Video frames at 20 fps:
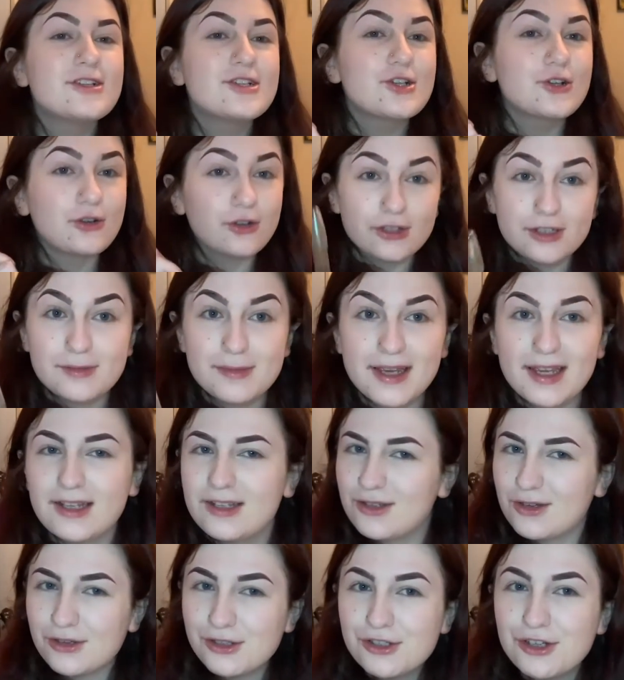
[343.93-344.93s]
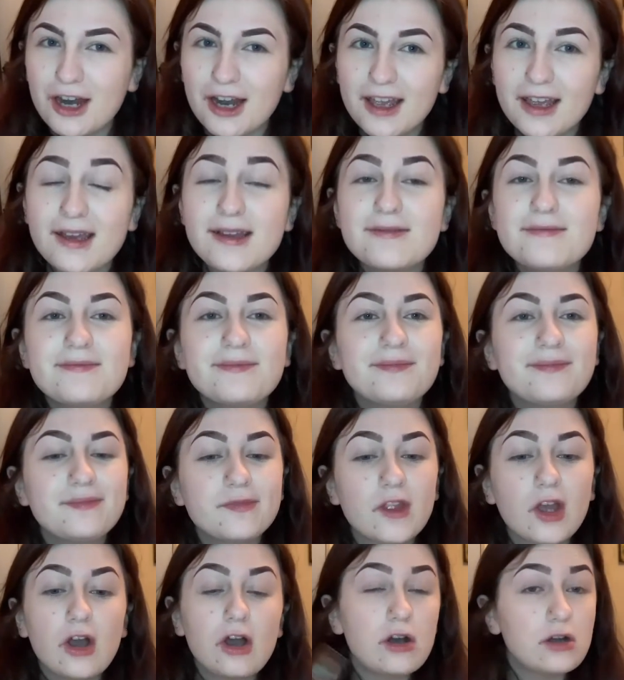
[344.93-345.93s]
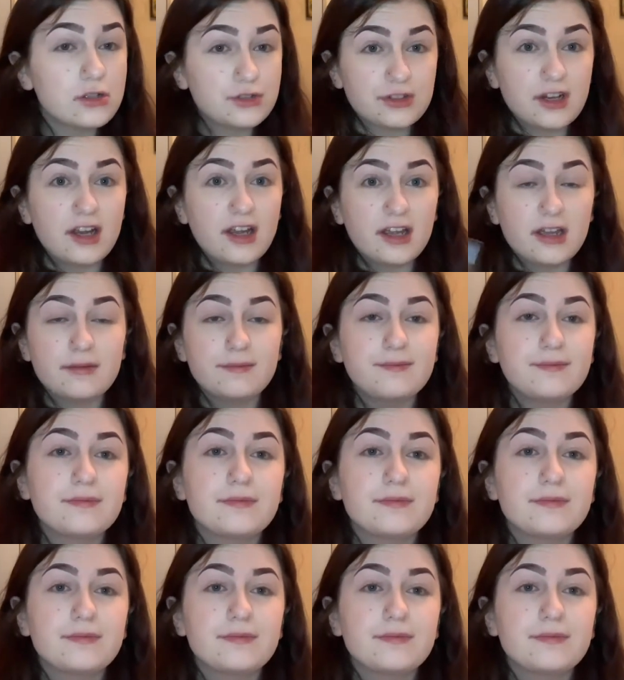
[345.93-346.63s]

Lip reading: Trust me, don't try it. Or try it.